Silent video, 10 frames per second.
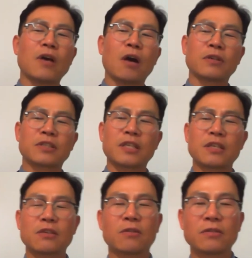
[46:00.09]
our
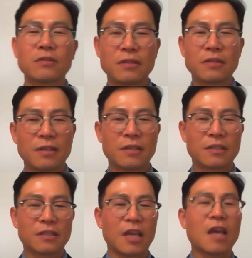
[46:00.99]
CEO
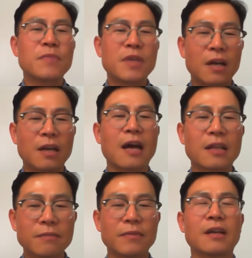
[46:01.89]
gave me a lot
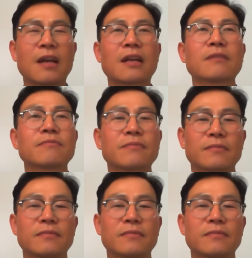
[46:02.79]
of, a lot of,